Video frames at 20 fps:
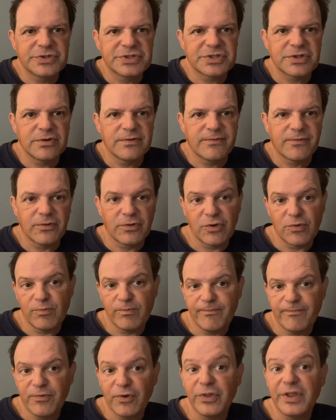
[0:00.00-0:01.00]
So for
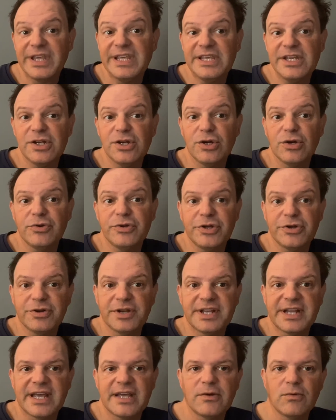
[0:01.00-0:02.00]
the year to
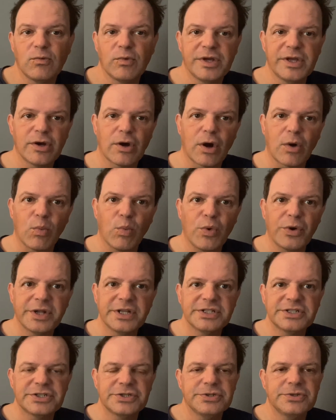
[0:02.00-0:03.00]
date, we are
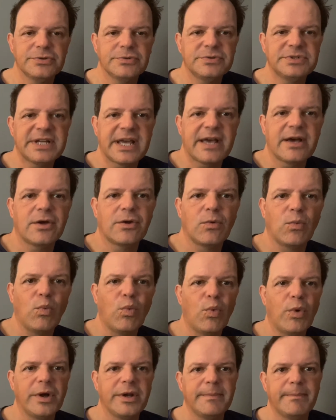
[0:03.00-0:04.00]
1-2, down
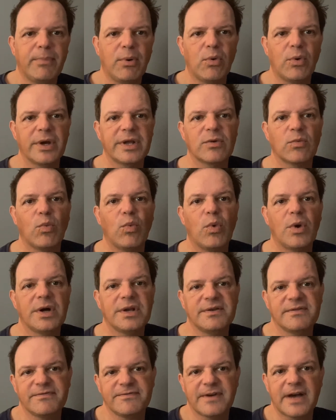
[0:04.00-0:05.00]

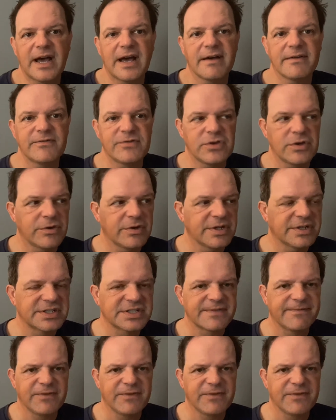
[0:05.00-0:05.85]
1.15 units.